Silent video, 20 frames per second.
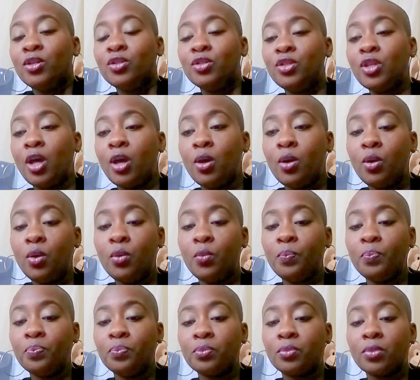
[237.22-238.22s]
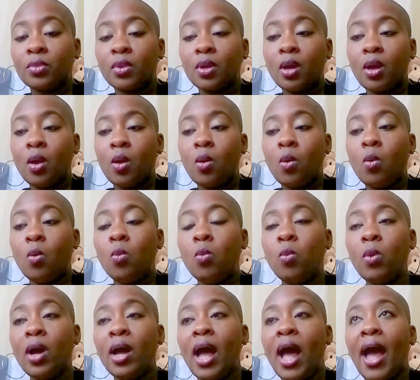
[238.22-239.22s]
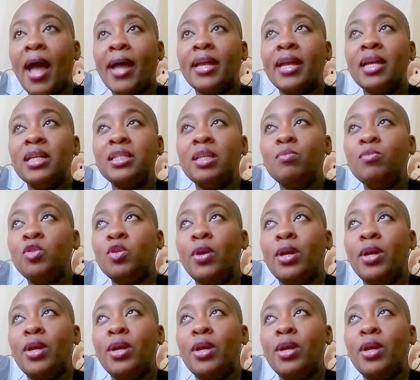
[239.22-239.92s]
So, what I guess I'm